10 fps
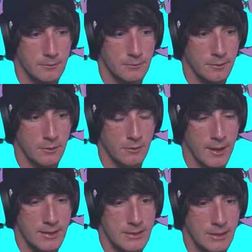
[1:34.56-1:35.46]
You know,
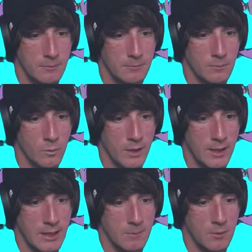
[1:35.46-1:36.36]
I still want
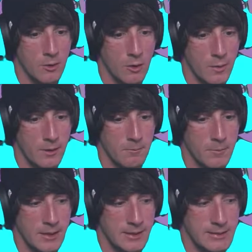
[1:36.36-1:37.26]
to keep going
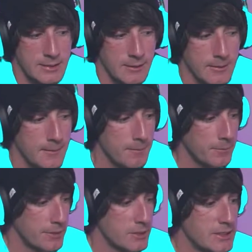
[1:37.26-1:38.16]
because
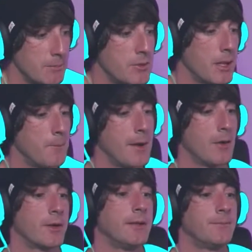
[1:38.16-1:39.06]
there's something
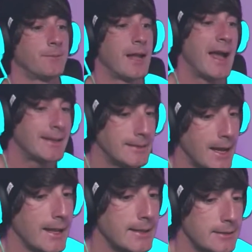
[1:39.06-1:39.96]
about it. I
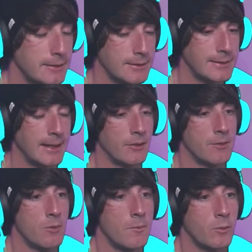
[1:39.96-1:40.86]
can tell
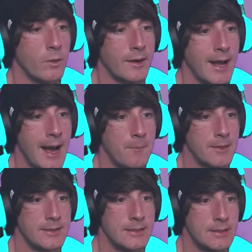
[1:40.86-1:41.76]
the moment where it
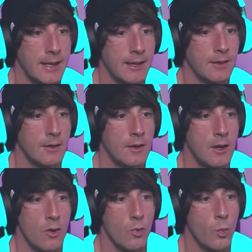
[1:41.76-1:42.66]
happens. It's like
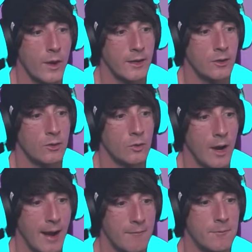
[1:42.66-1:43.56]
when you
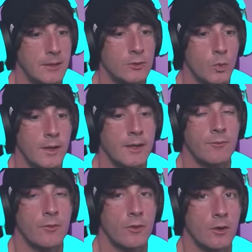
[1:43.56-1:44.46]
have been doing
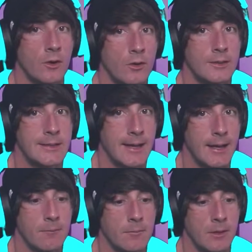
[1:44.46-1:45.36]
it for a long time.